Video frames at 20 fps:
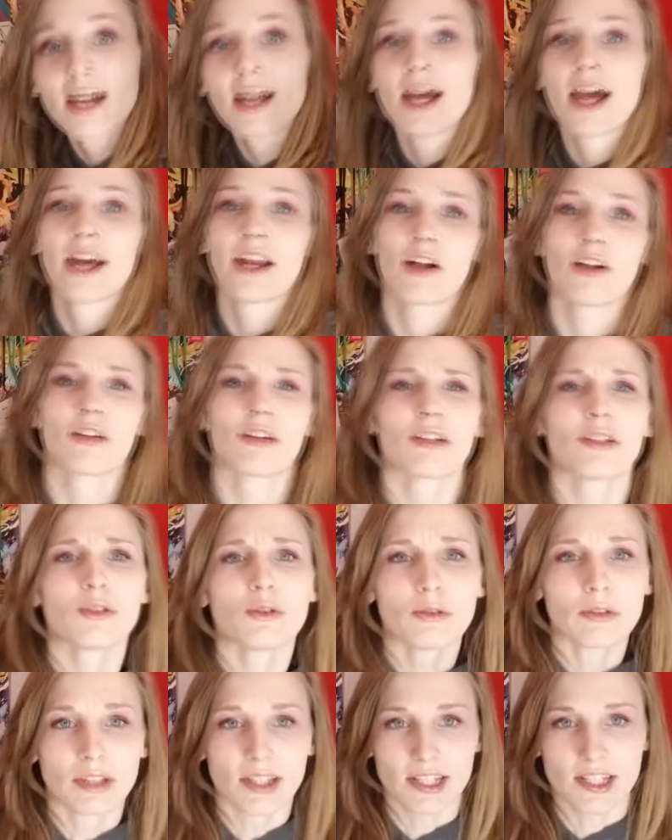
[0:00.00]
And I'll
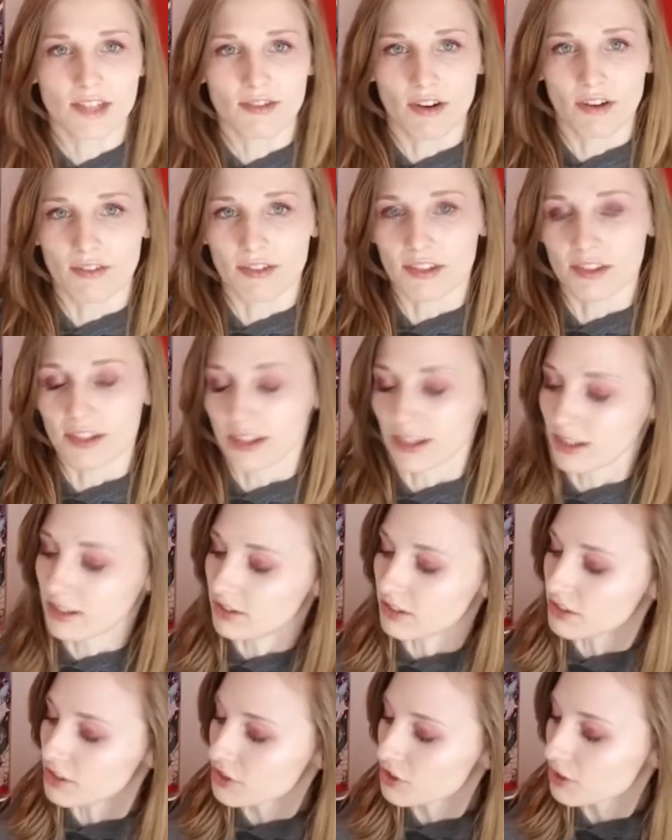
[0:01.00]
include links for everything in
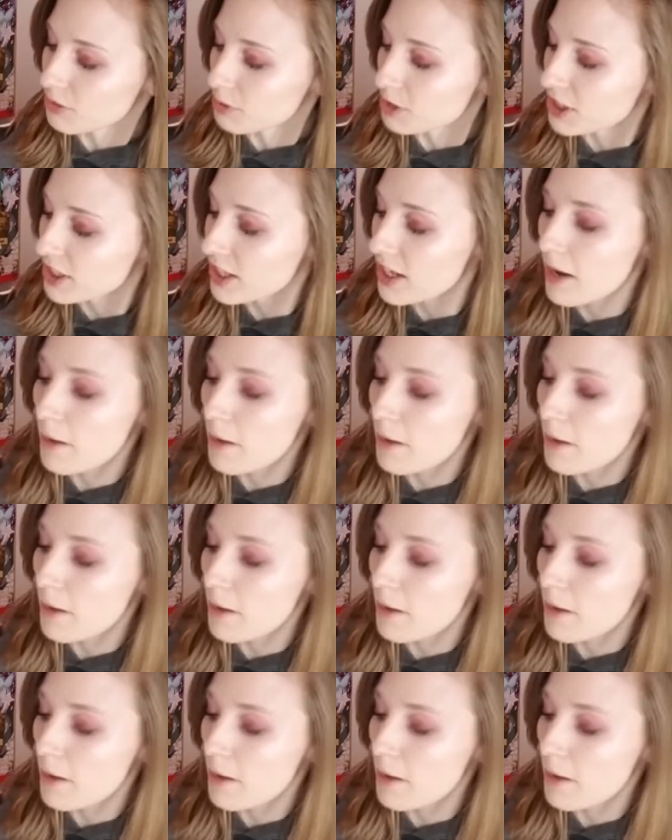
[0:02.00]
the description,